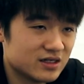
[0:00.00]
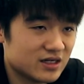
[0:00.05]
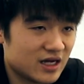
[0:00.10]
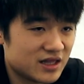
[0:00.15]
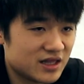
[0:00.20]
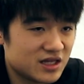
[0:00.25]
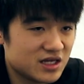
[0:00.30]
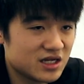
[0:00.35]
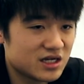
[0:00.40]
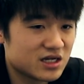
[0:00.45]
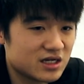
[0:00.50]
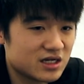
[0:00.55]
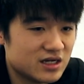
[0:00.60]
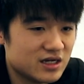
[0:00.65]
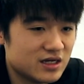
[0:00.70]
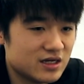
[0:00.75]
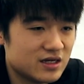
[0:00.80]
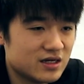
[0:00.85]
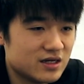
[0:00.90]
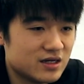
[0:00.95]
I think
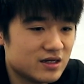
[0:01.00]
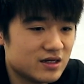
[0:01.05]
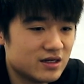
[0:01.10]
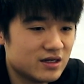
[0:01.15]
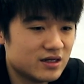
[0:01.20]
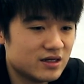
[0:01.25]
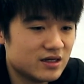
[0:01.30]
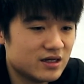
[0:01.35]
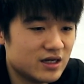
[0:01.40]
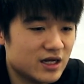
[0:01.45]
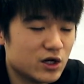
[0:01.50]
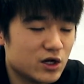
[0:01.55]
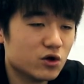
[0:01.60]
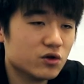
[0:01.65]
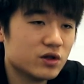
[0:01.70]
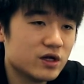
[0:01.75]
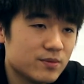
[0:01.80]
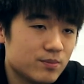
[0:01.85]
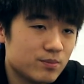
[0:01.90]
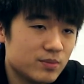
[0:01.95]
it'd
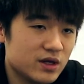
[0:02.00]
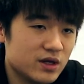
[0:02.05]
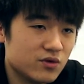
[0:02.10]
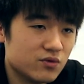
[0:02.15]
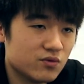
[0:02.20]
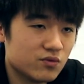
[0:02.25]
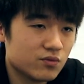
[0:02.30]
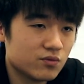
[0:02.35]
only be